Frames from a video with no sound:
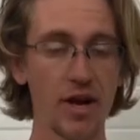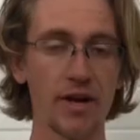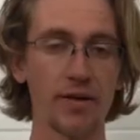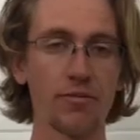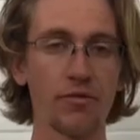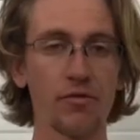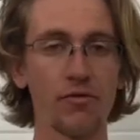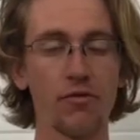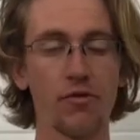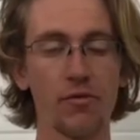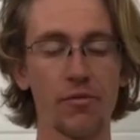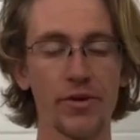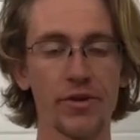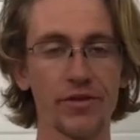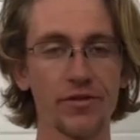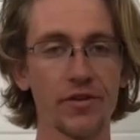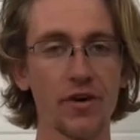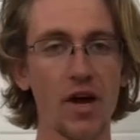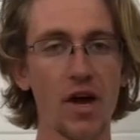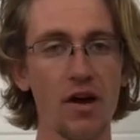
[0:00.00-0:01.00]
and
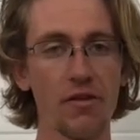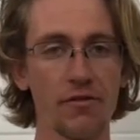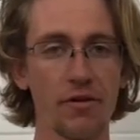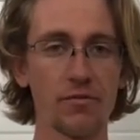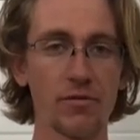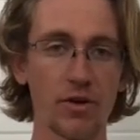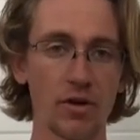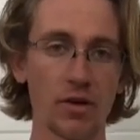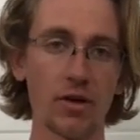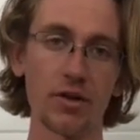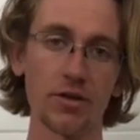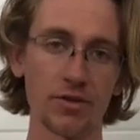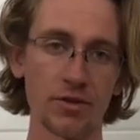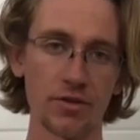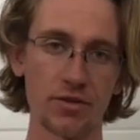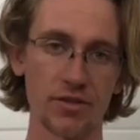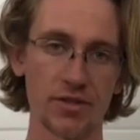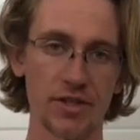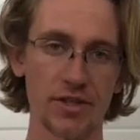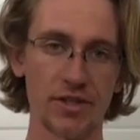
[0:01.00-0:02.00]
performance from your
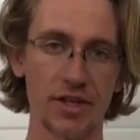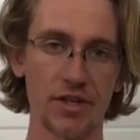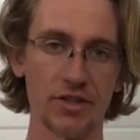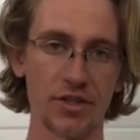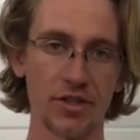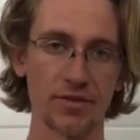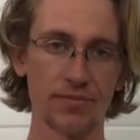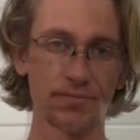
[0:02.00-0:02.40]
LO206 engine.